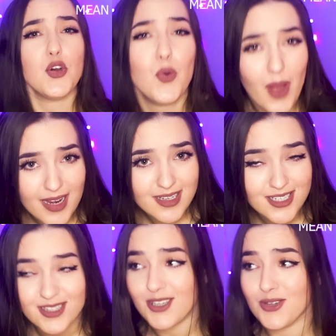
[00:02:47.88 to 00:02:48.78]
your
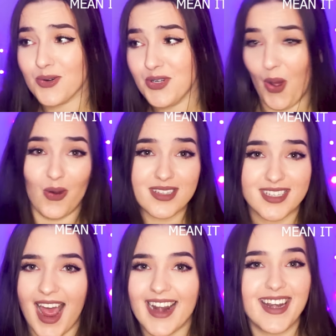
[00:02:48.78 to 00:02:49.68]
awareness that you're not
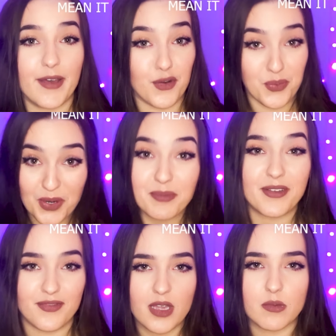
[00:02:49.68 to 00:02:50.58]
and never will be
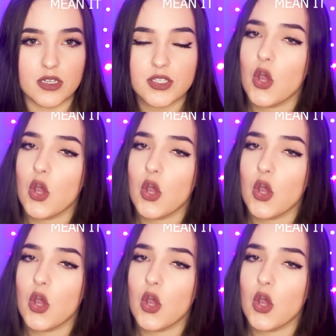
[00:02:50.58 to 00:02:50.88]
famous,